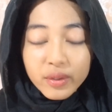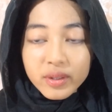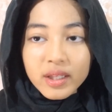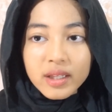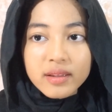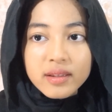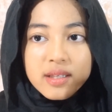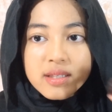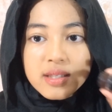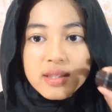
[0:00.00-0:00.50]
don't
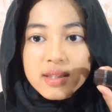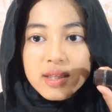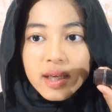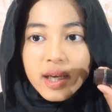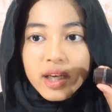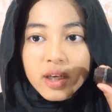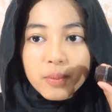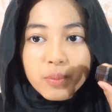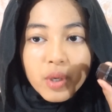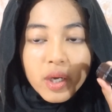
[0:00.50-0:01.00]
think this is the
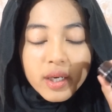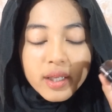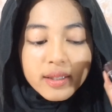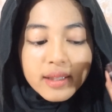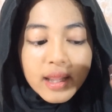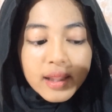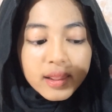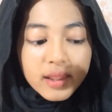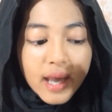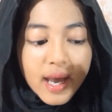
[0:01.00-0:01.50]
kind of
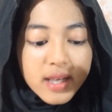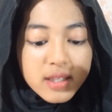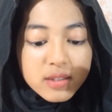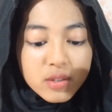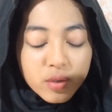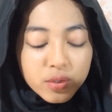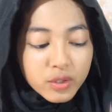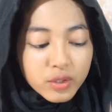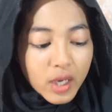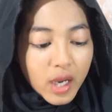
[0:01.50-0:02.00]
product that
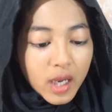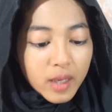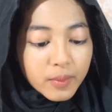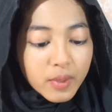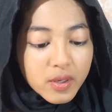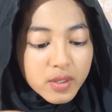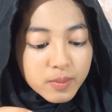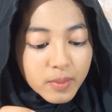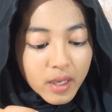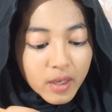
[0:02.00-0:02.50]
lasts on your eyebrows,